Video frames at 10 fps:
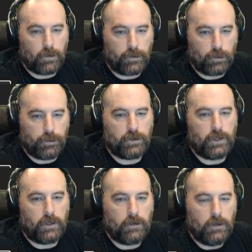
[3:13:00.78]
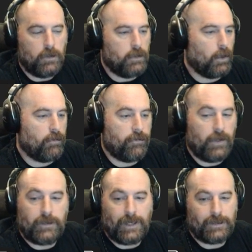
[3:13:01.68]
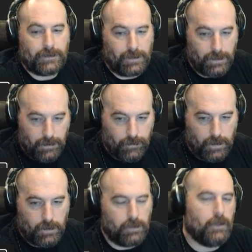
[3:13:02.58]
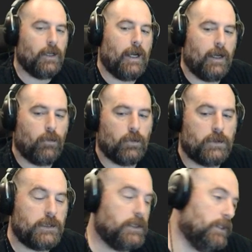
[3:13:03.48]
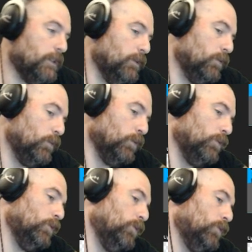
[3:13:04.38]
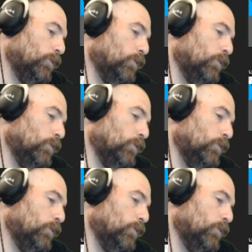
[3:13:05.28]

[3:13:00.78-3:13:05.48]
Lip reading: do appreciate it. Y'all have a fantastic evening. I will see you